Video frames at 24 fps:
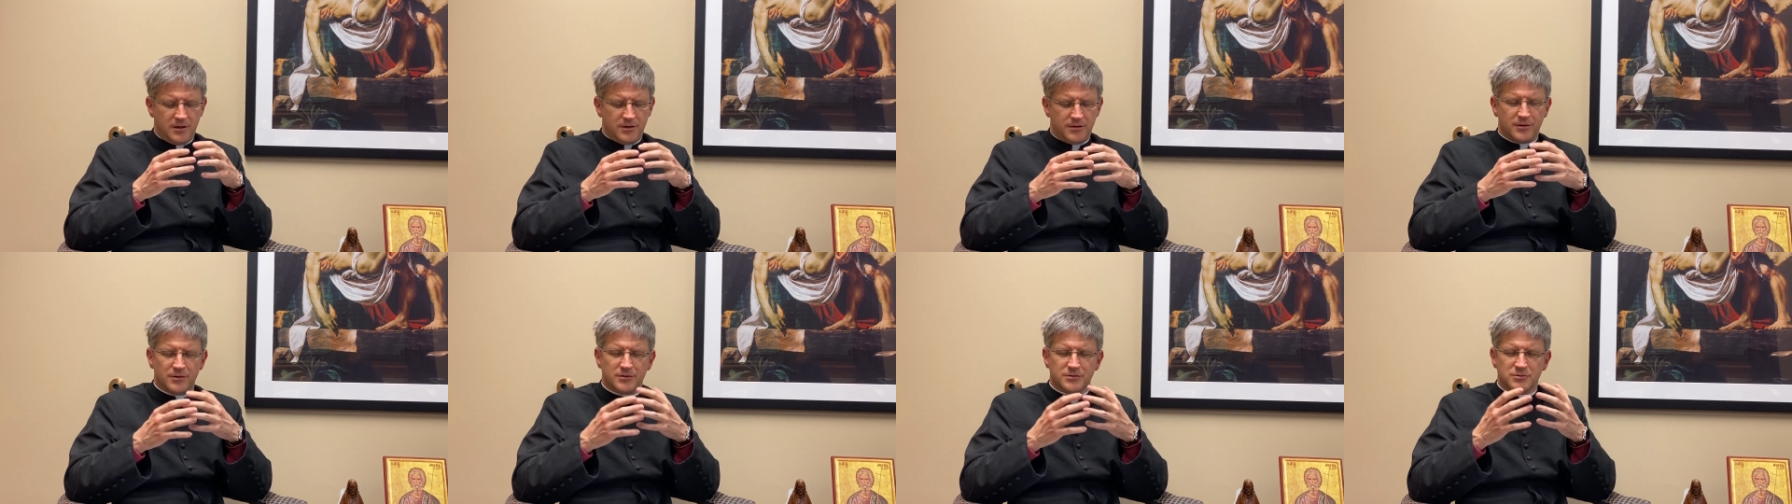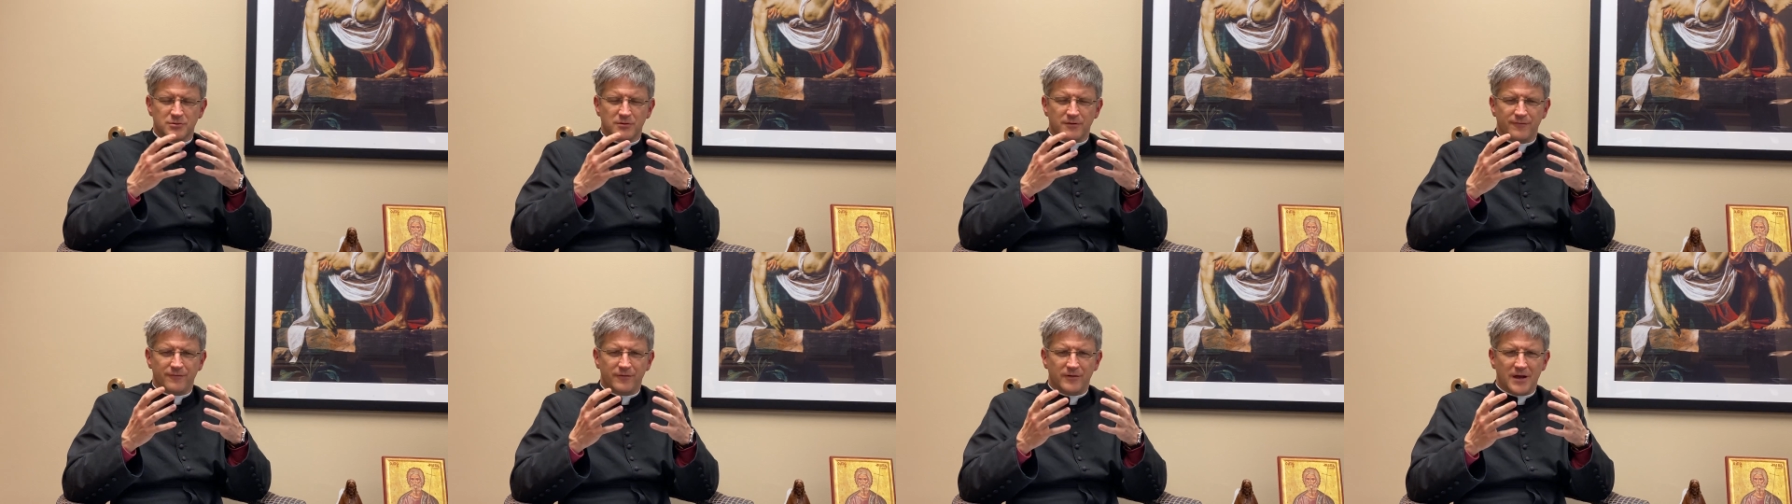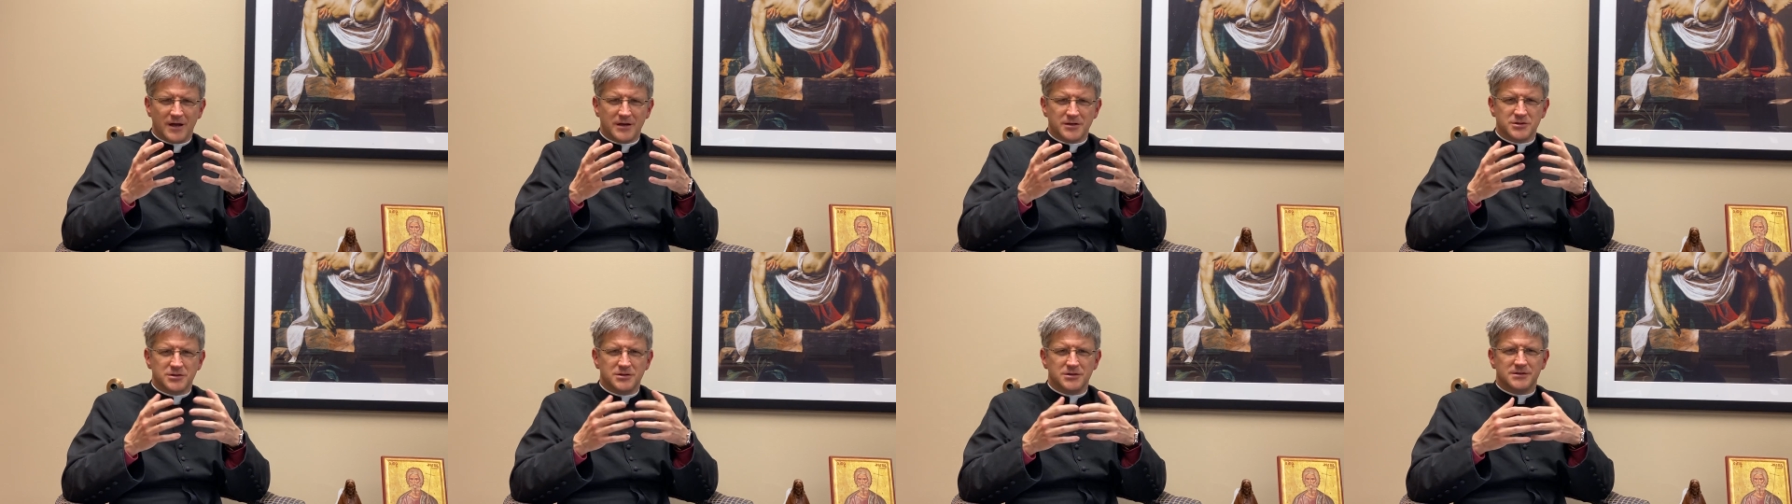those
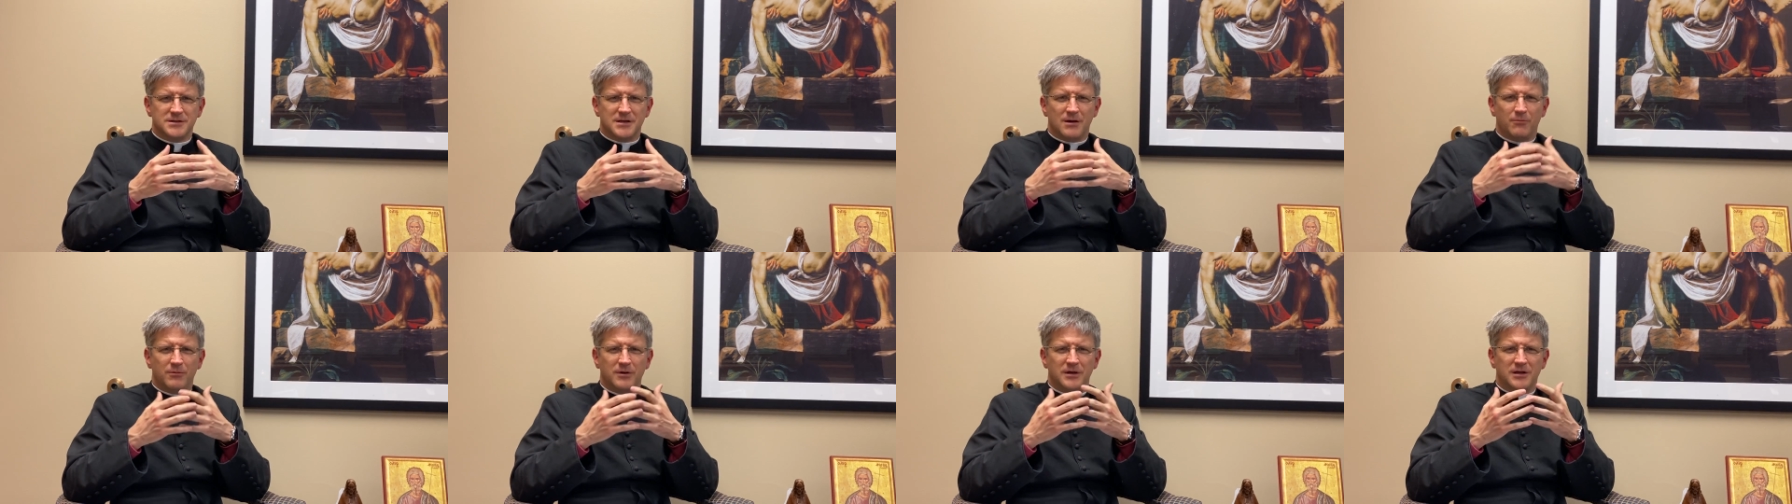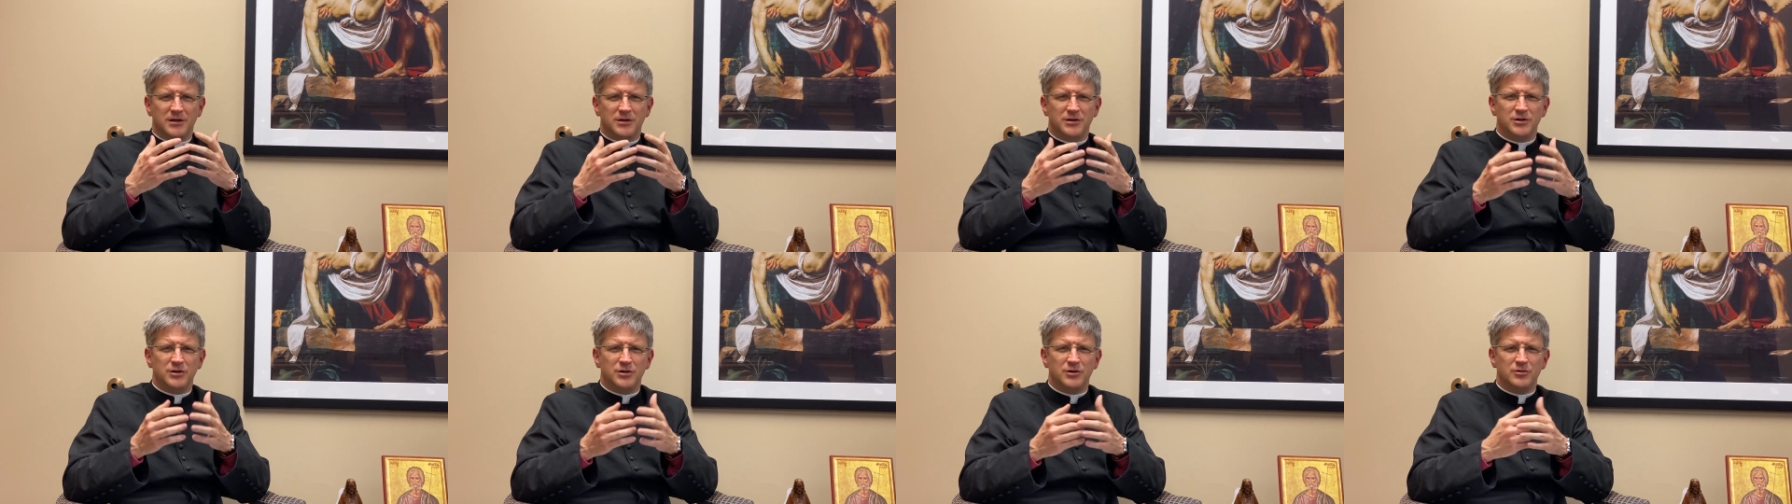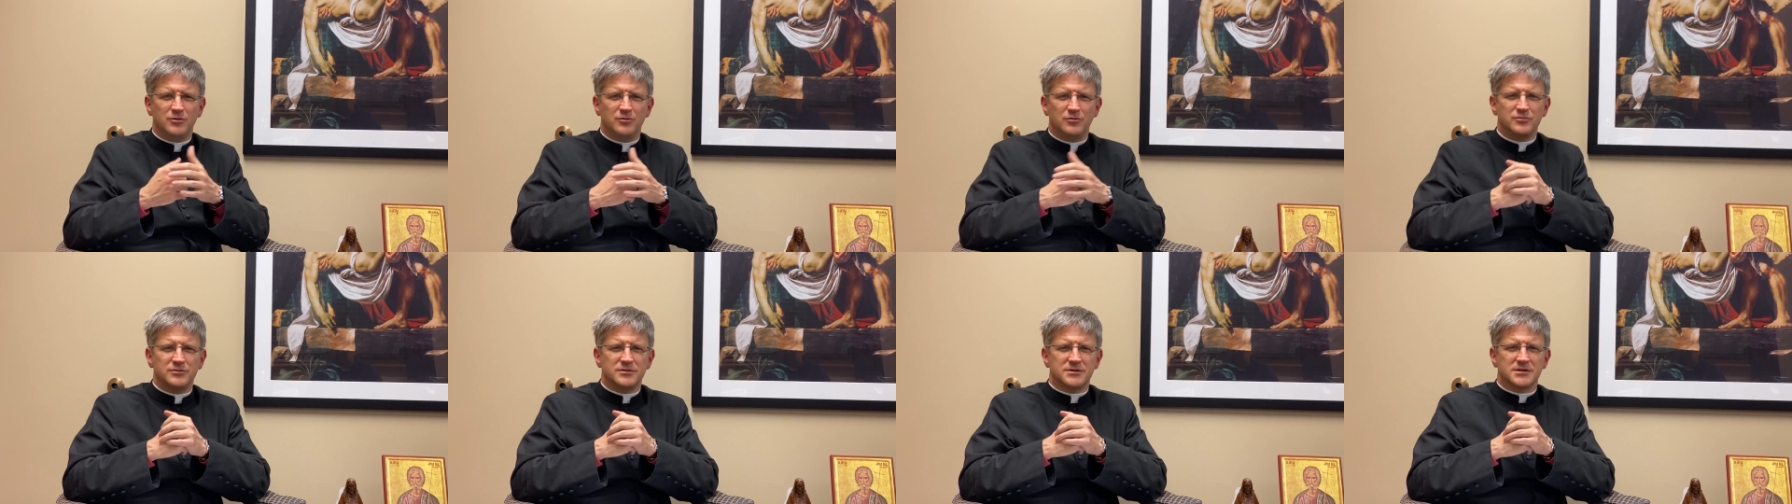reflections that we can
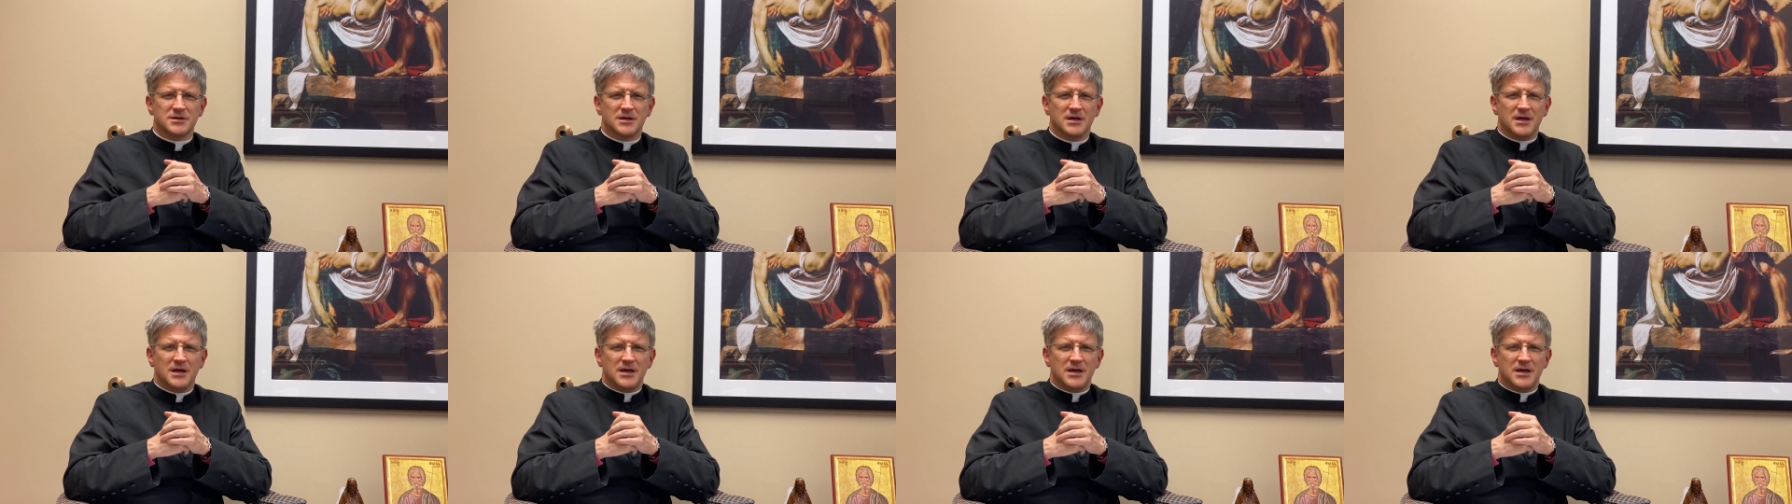use